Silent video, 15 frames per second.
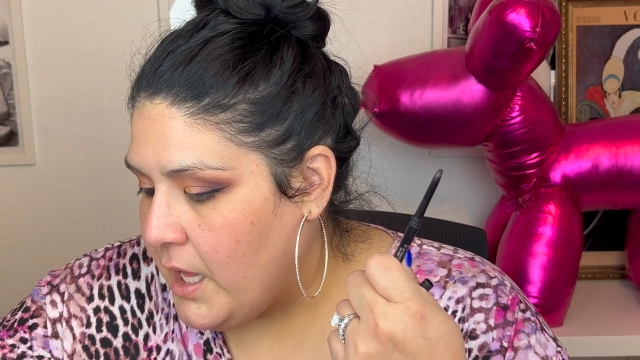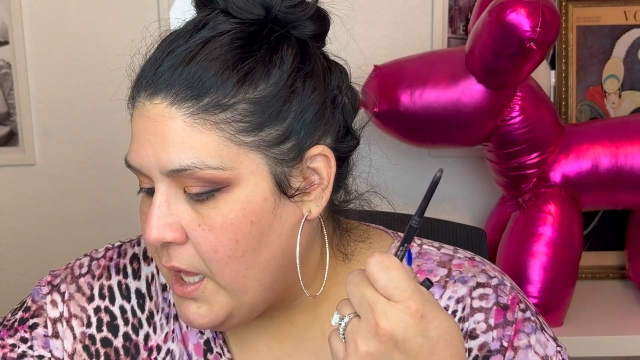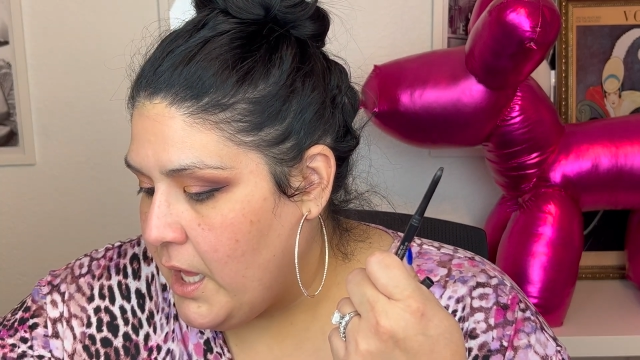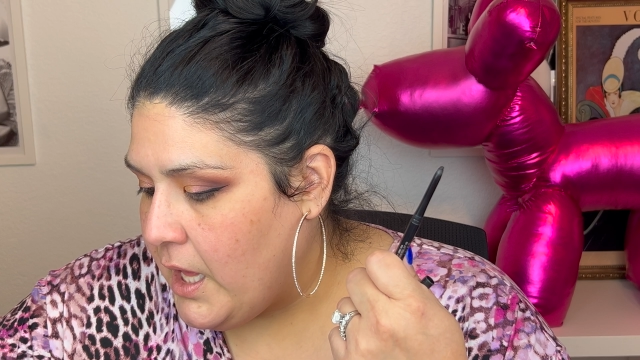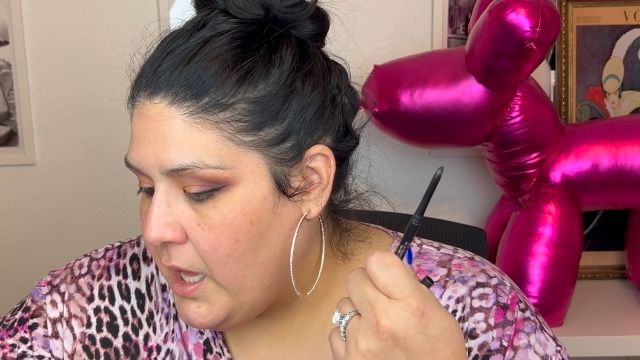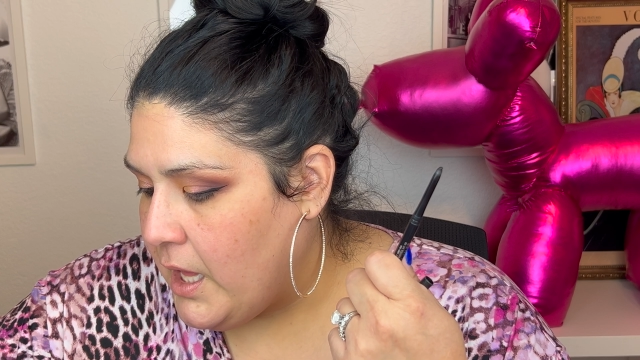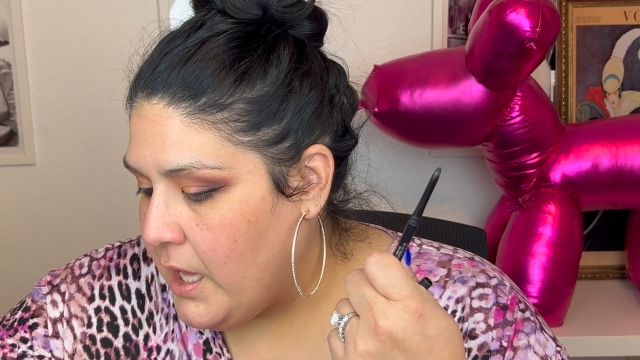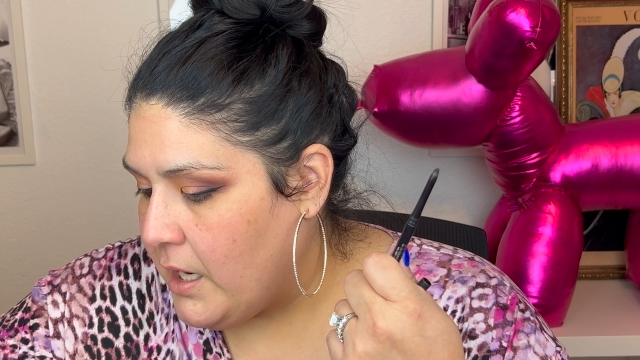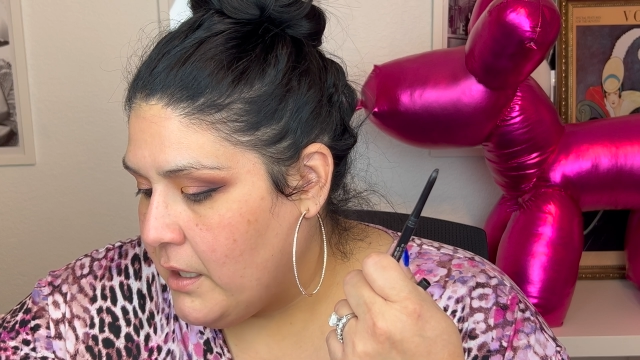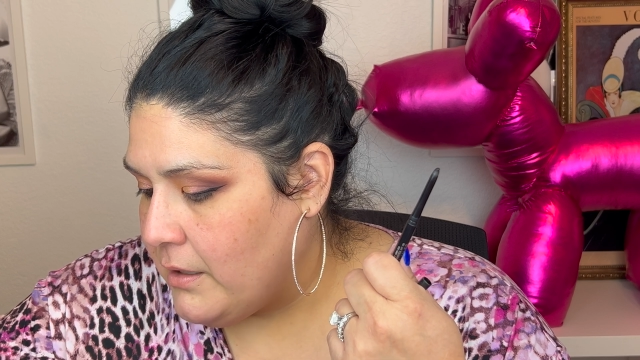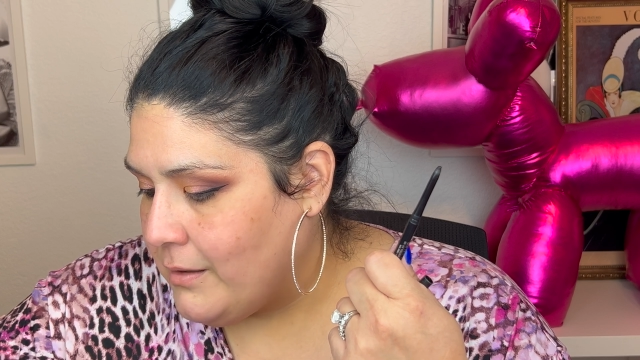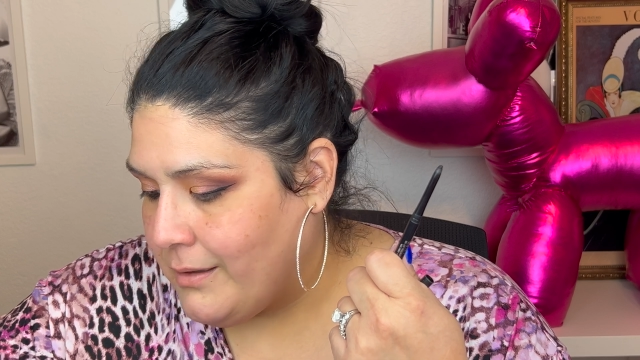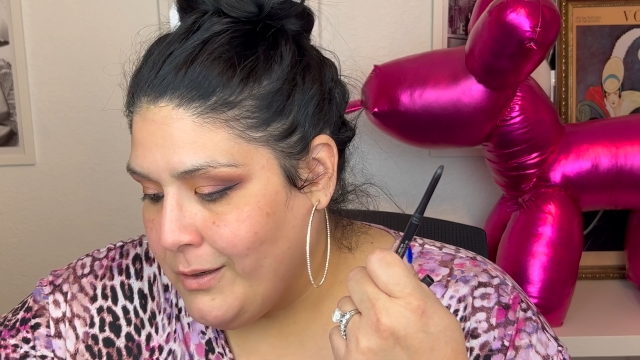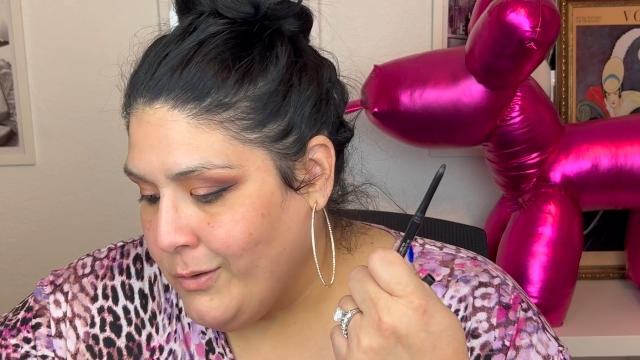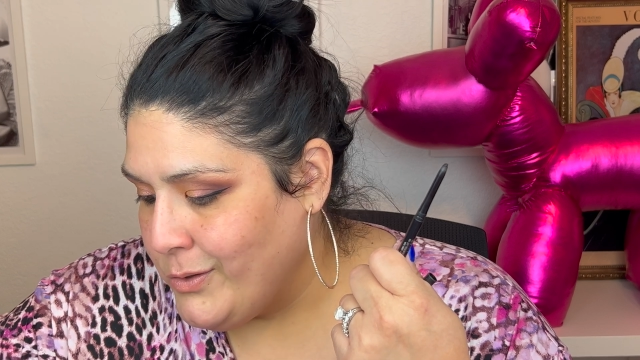And
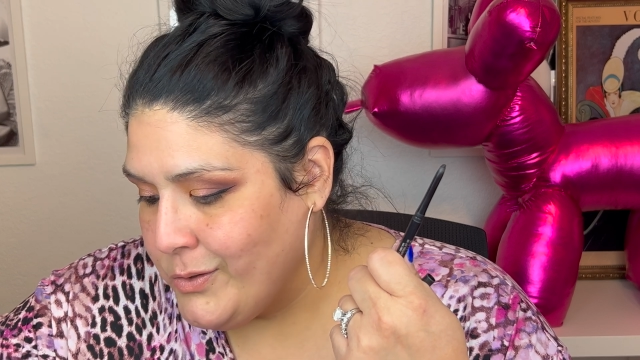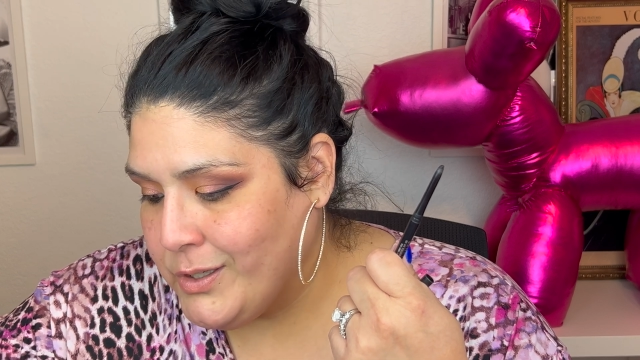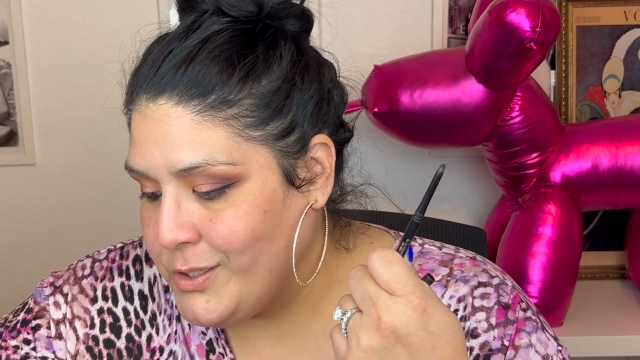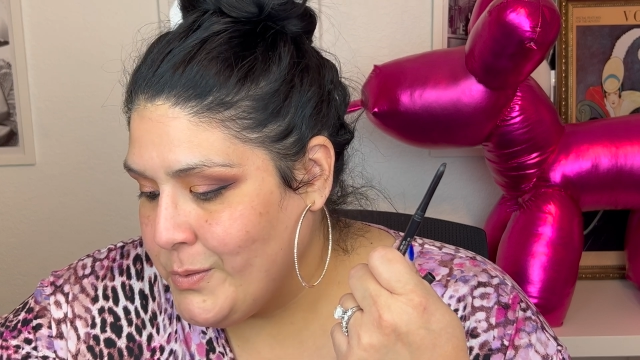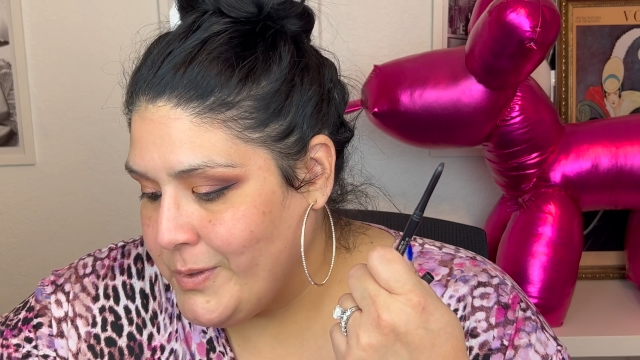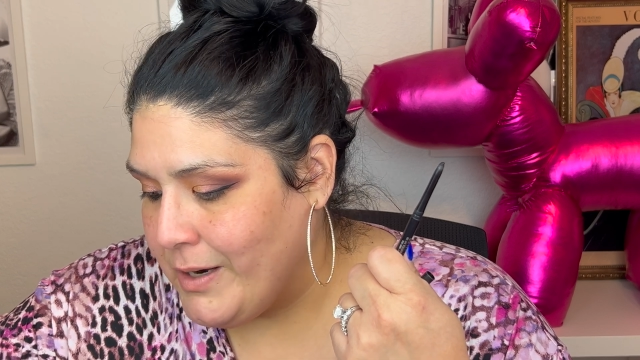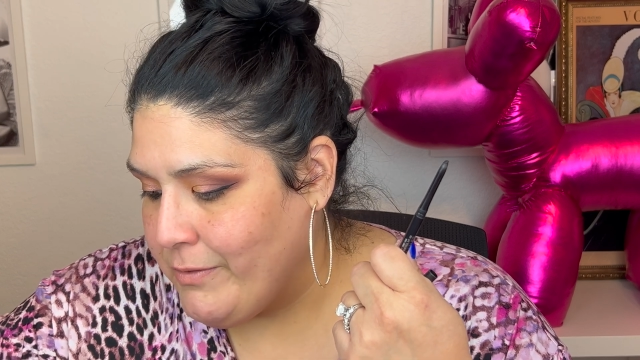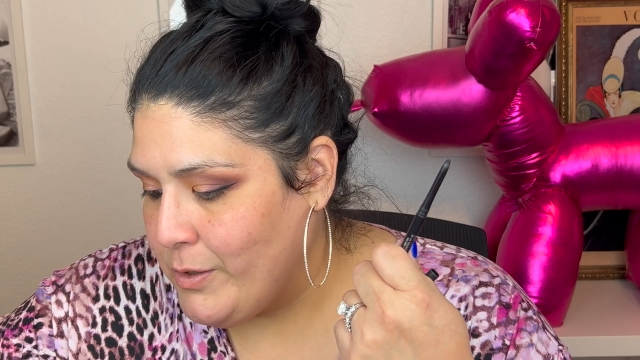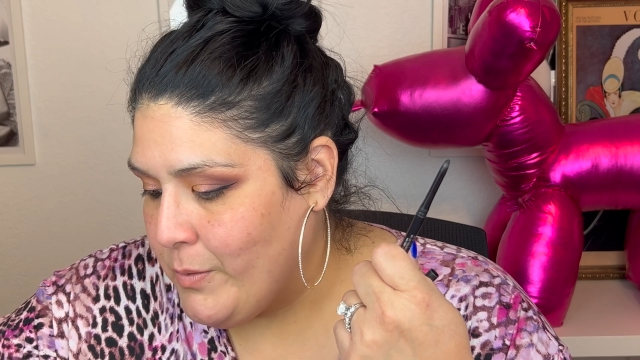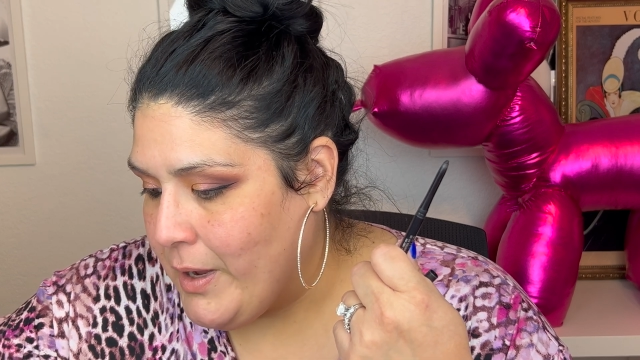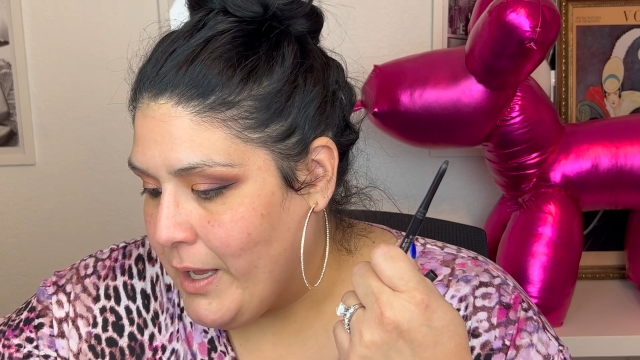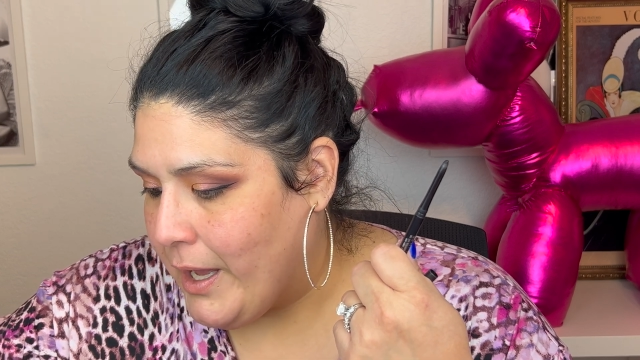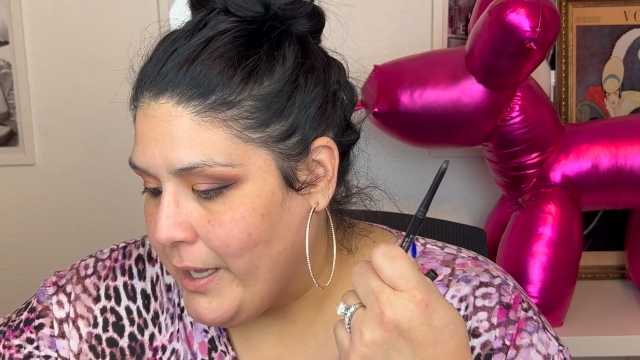you can do whatever you want.